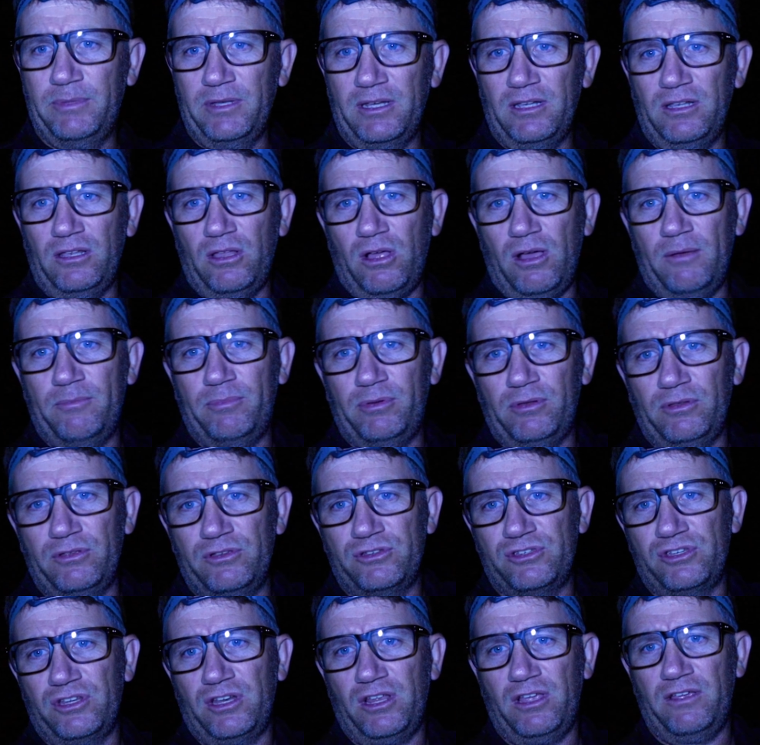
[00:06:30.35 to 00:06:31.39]
bit of light
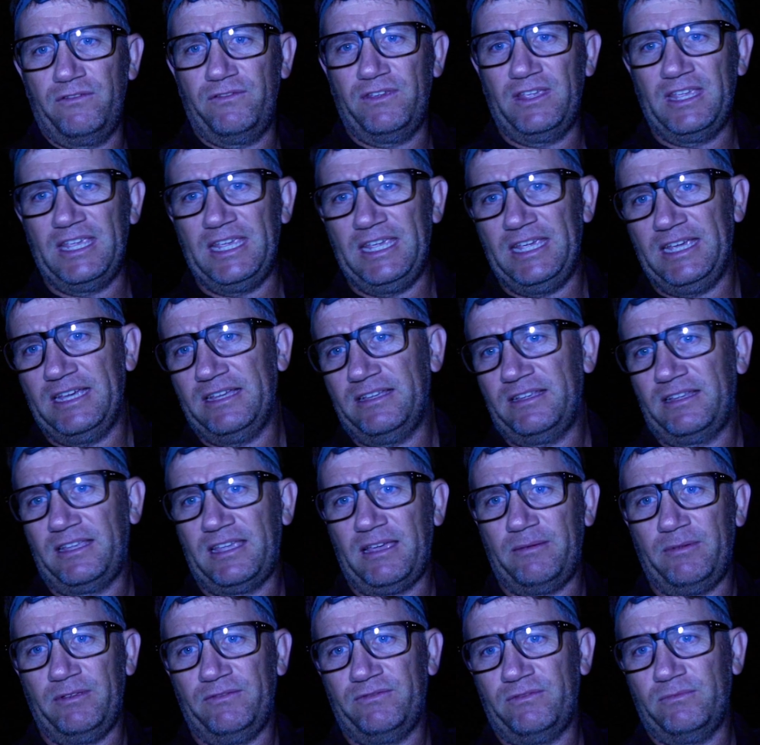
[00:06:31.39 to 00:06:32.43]
pollution over here
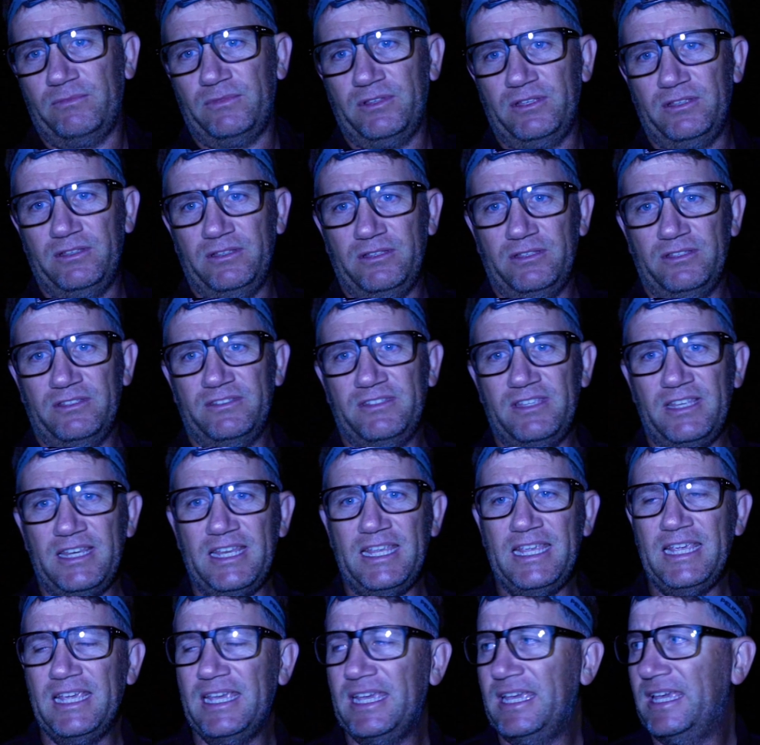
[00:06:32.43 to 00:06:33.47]
coming from the
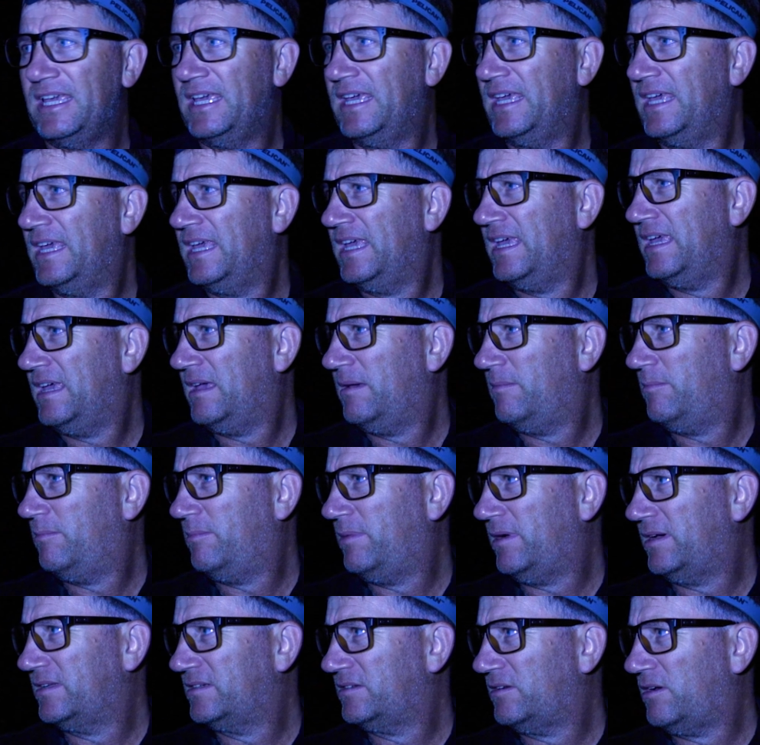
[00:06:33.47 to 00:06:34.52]
city,
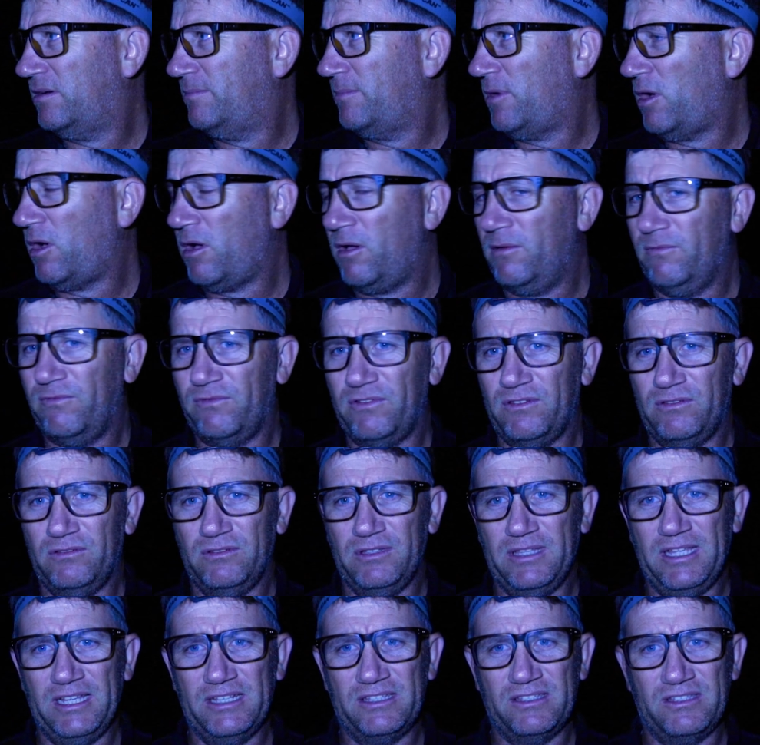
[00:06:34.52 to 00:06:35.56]
but I'm
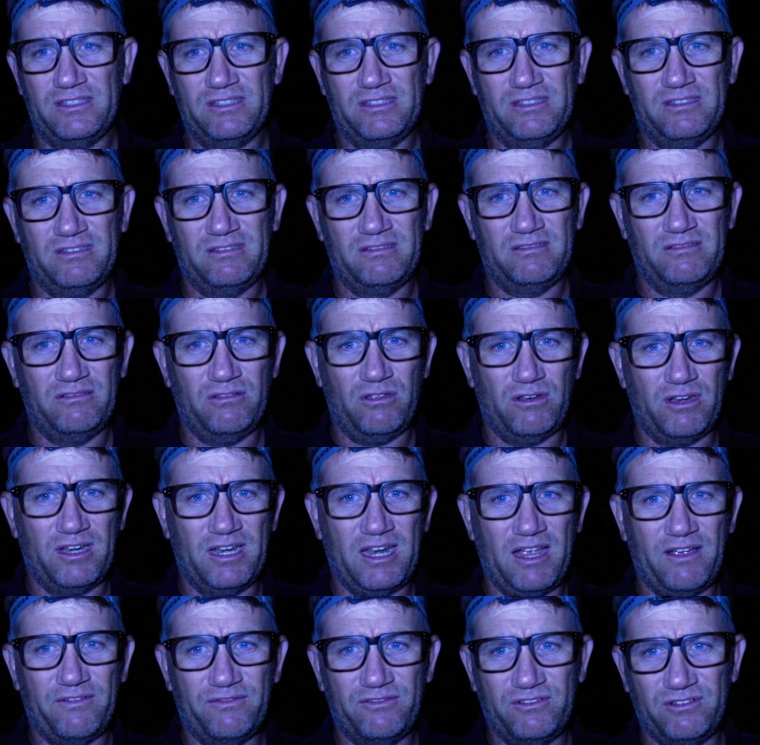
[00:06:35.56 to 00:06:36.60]
hopeful it's not
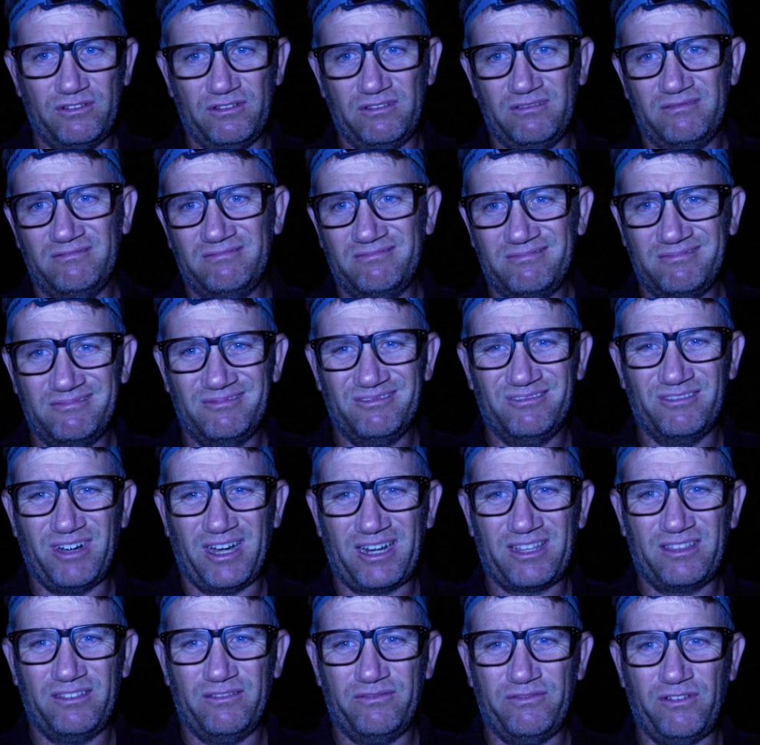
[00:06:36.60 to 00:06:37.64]
enough to
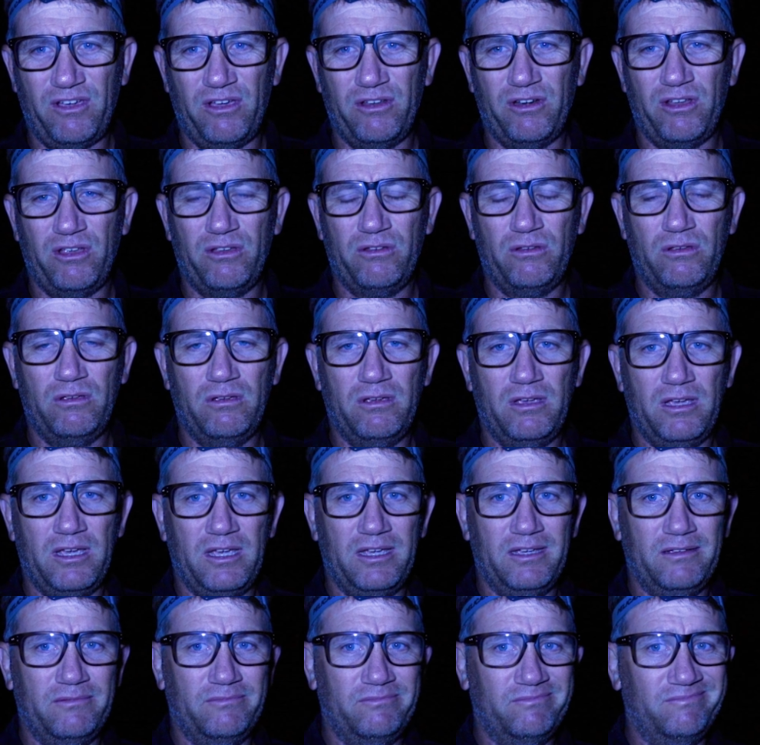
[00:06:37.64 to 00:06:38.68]
wreck the photo.
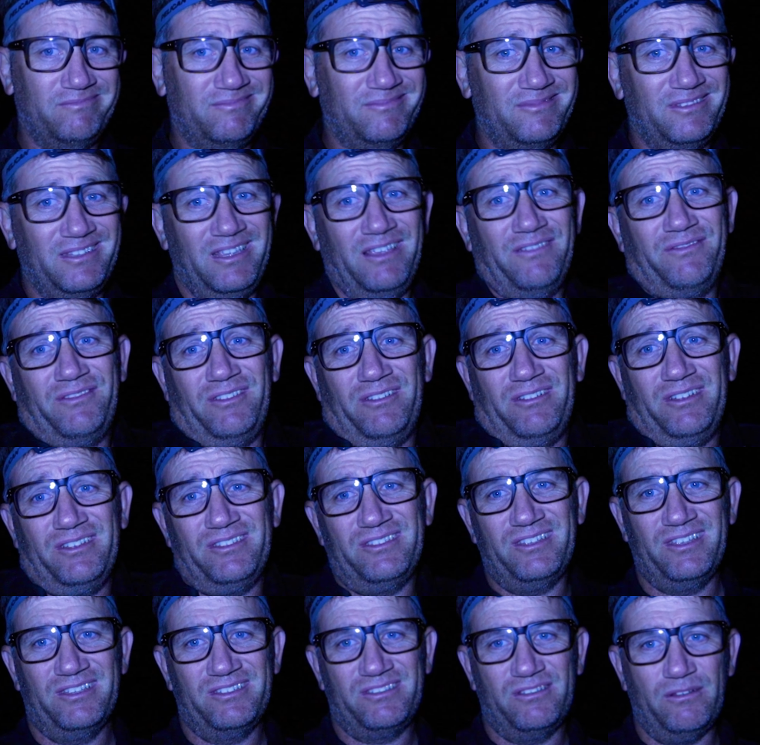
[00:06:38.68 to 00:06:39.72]
If there
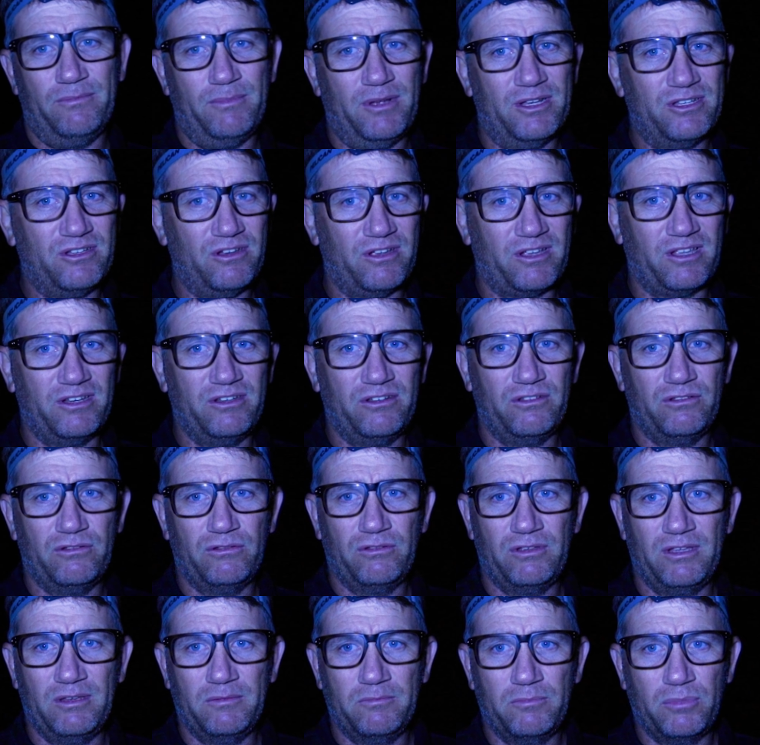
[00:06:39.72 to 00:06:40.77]
is, there's not much I can do
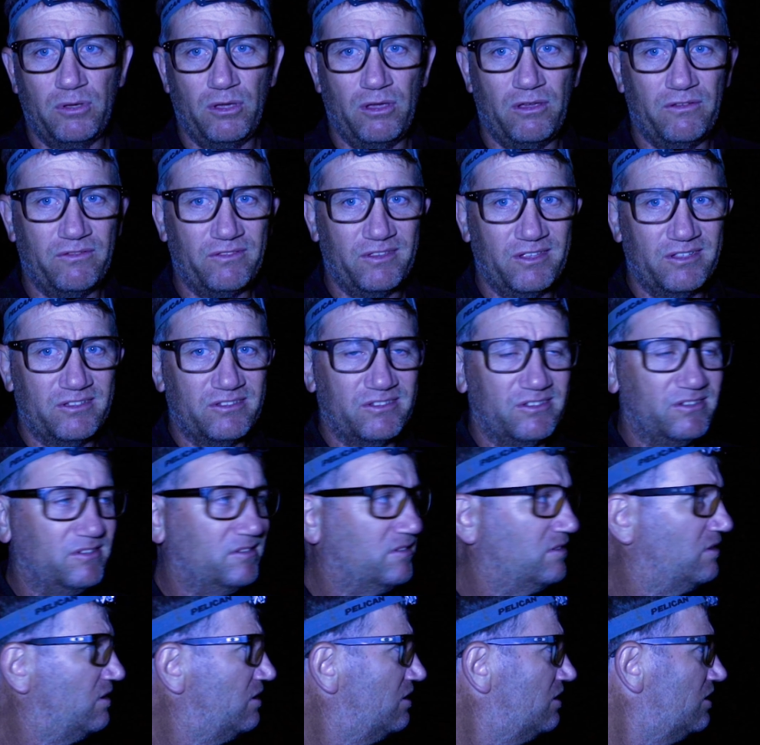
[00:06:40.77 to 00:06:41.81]
in Perth.
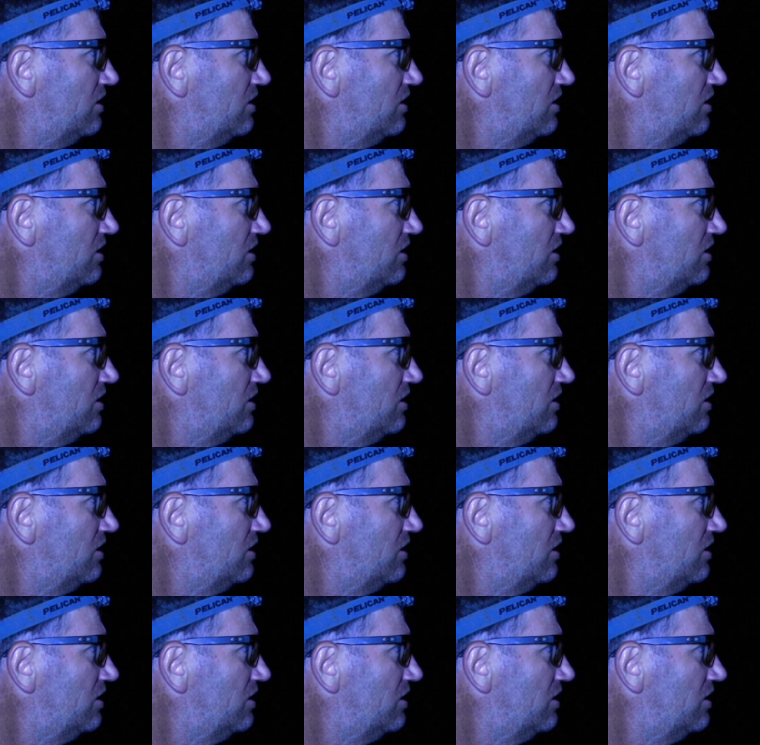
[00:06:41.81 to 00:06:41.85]
It's,